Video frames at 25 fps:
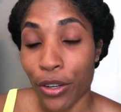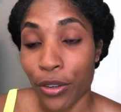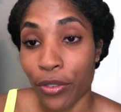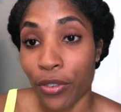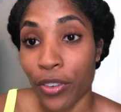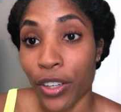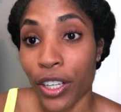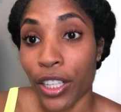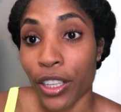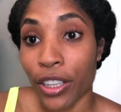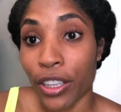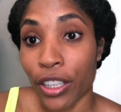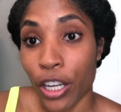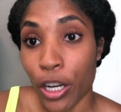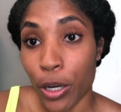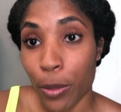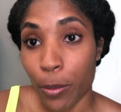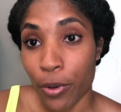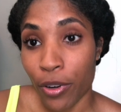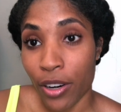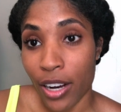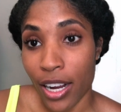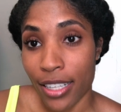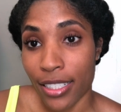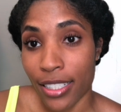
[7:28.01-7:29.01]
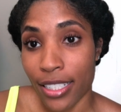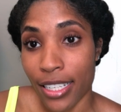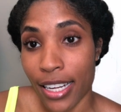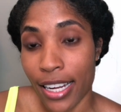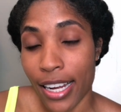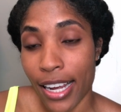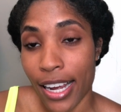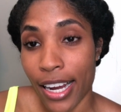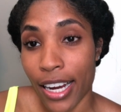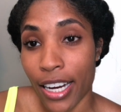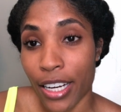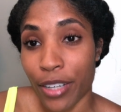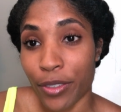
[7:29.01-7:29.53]
for low porosity
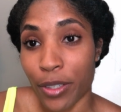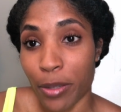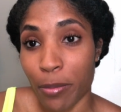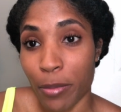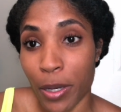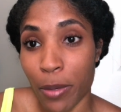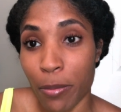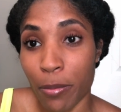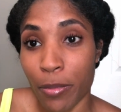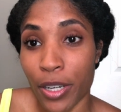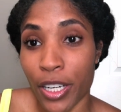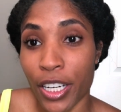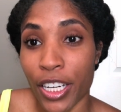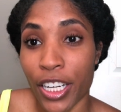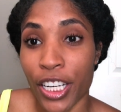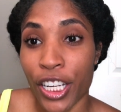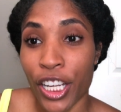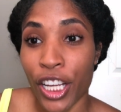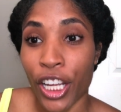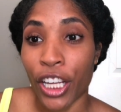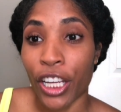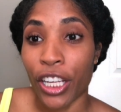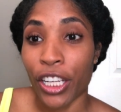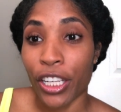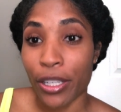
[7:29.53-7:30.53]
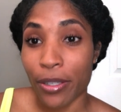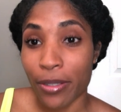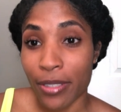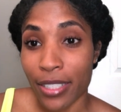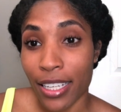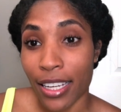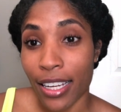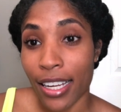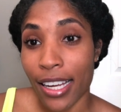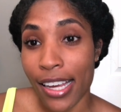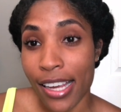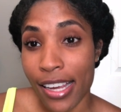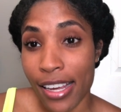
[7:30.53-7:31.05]
hair, remember
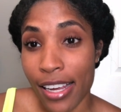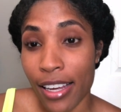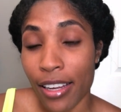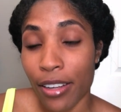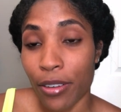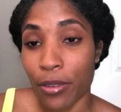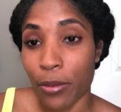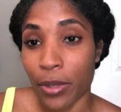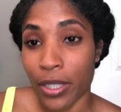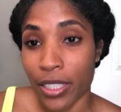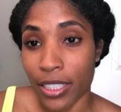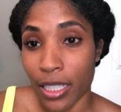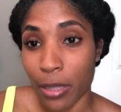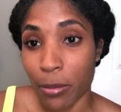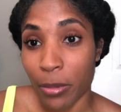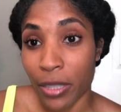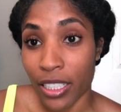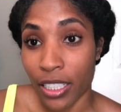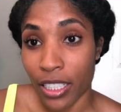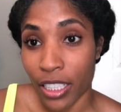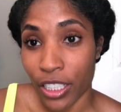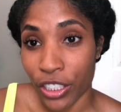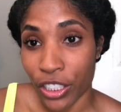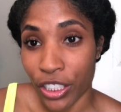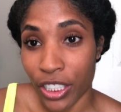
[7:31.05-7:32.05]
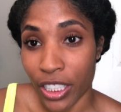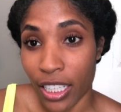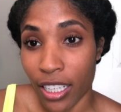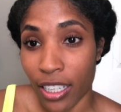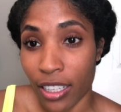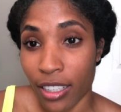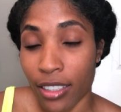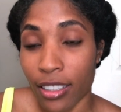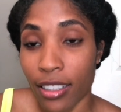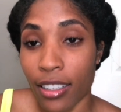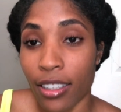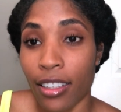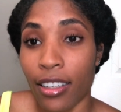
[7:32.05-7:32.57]
using heat when deep
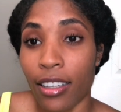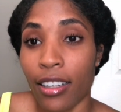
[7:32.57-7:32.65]
conditioning,